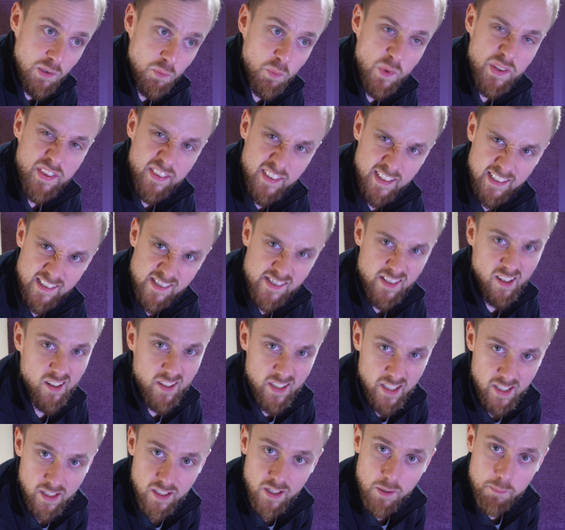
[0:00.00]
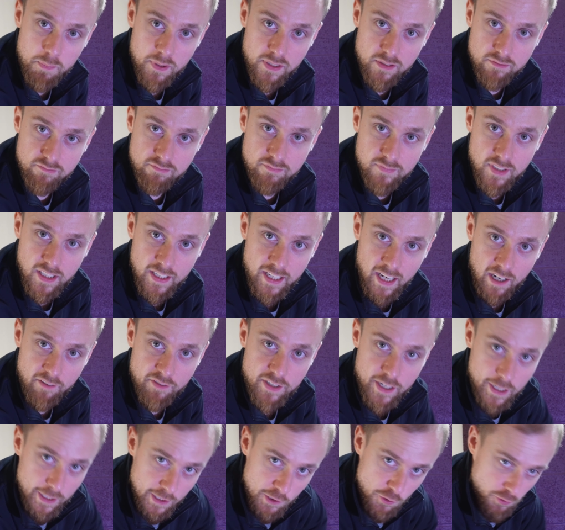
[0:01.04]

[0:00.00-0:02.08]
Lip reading: with things lining up and having any